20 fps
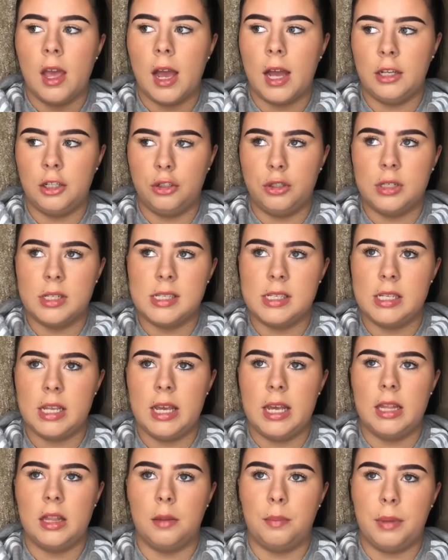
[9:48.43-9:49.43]
And you can
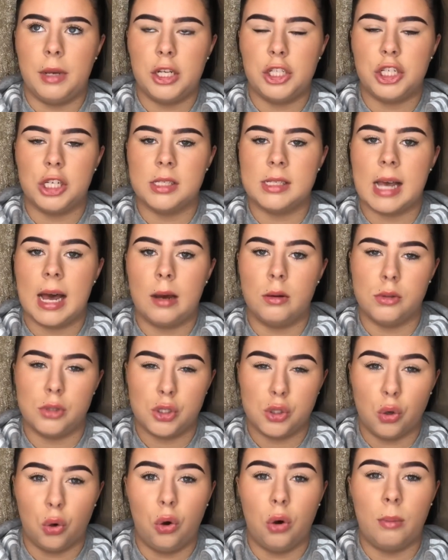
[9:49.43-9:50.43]
see in the pictures how
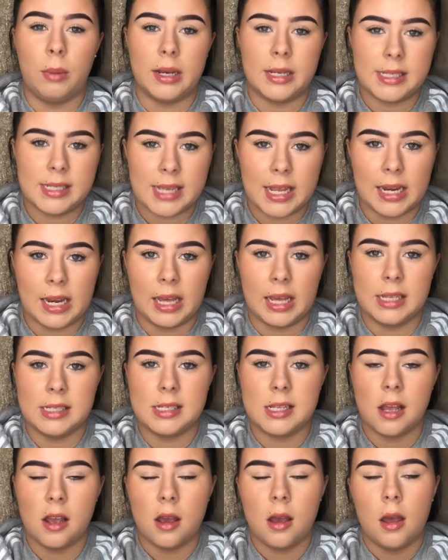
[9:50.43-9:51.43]
sore my skin is